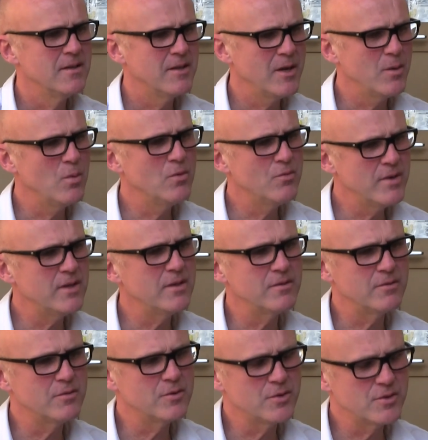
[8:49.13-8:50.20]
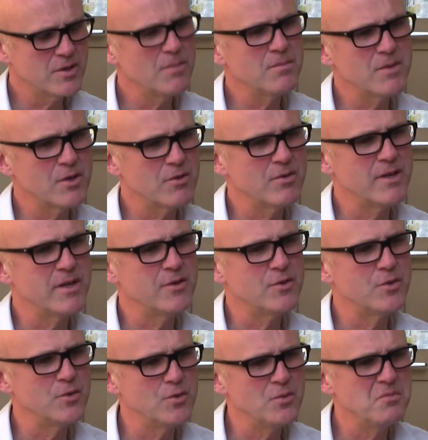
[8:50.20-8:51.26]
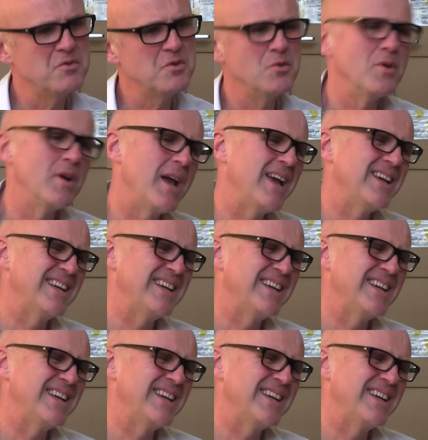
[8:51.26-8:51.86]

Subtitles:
they were written to some degree to